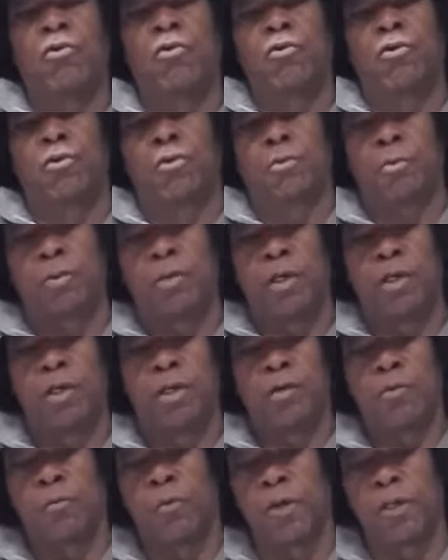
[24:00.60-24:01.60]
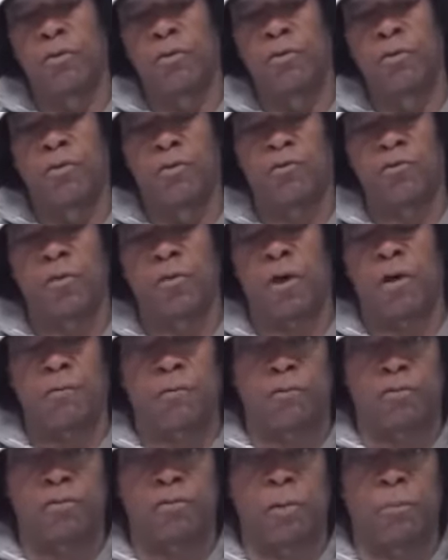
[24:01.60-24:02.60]
to you when you
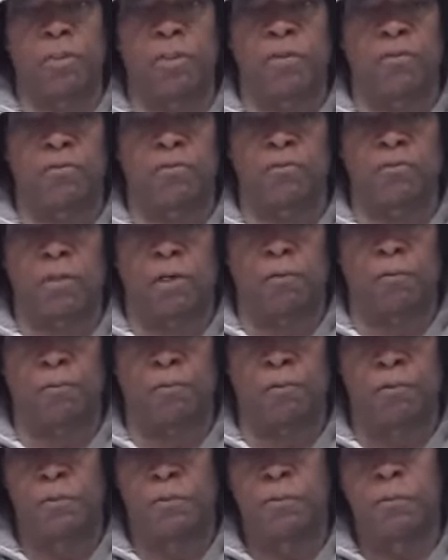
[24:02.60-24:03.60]
discover some of this stuff.